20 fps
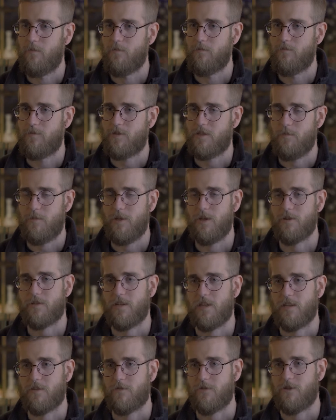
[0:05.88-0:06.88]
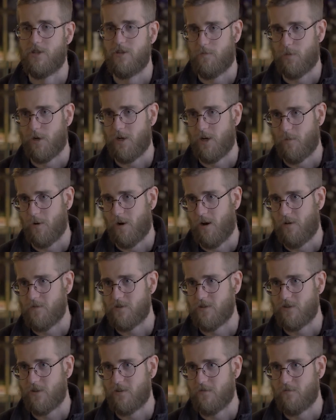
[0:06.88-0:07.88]
CPO stands for Chief Procurement
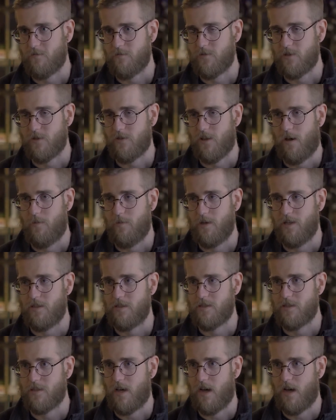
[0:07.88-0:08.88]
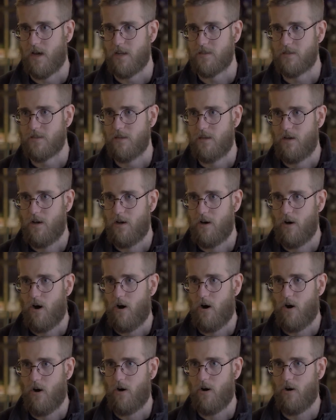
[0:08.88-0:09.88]
Officer, so that means that
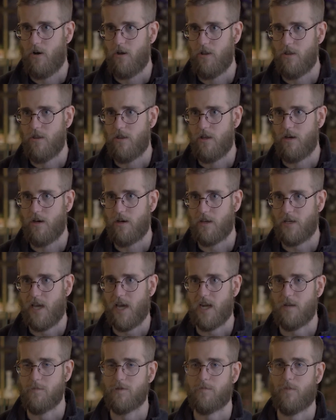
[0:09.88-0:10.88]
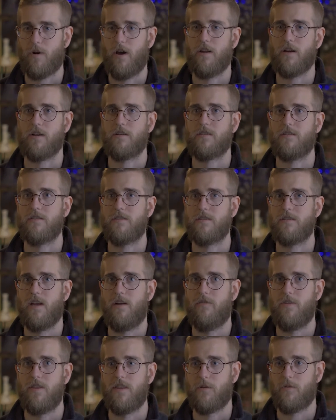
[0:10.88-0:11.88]
all the cannabis products,
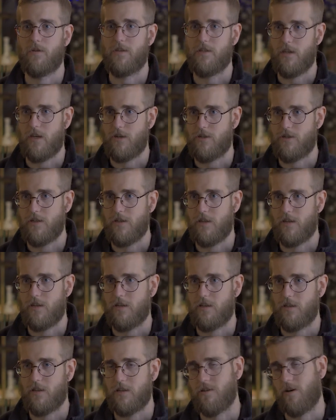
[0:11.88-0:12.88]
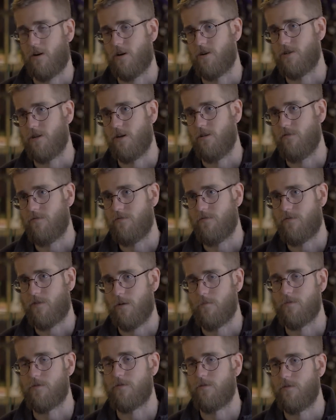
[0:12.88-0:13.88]
everything with THC in it that's on our shelf
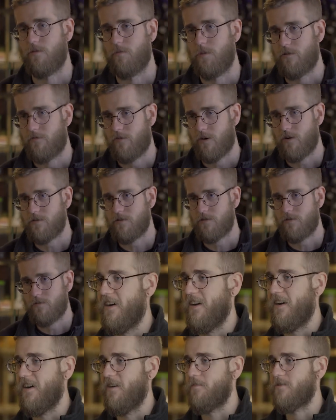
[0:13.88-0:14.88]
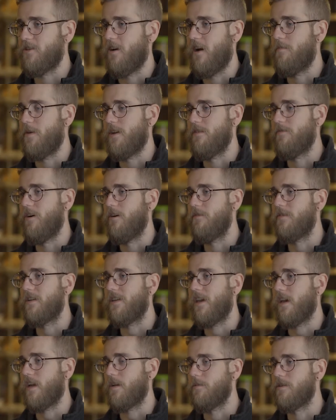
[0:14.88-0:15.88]
comes through me first. So I've been involved in
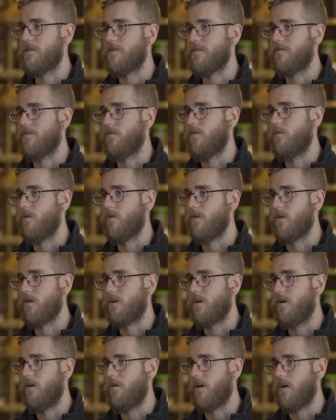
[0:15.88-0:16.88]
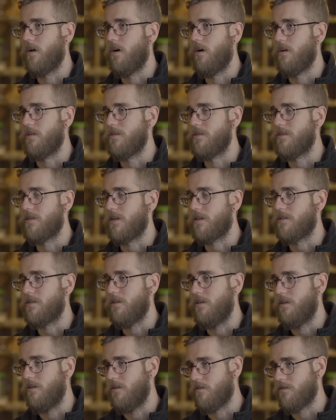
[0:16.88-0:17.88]
cannabis for going on
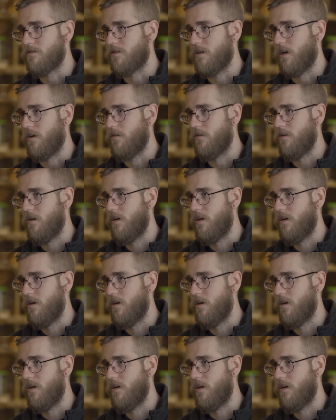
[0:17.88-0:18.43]
16 years now.